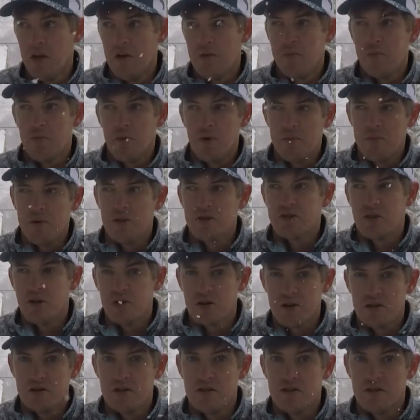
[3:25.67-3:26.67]
pretty much all
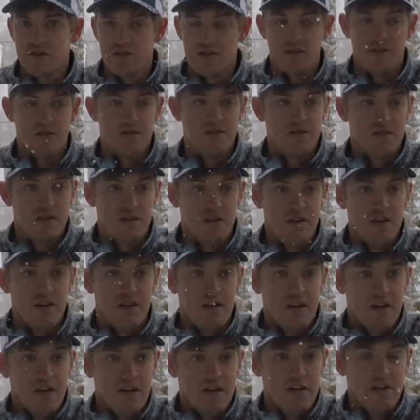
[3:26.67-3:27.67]
conditions,
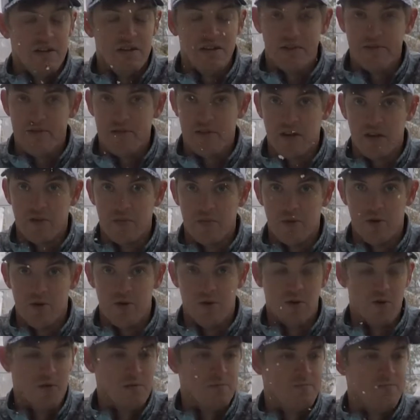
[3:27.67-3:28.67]
you definitely get bit on
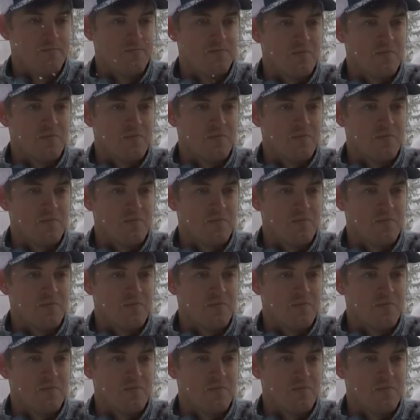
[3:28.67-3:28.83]
them.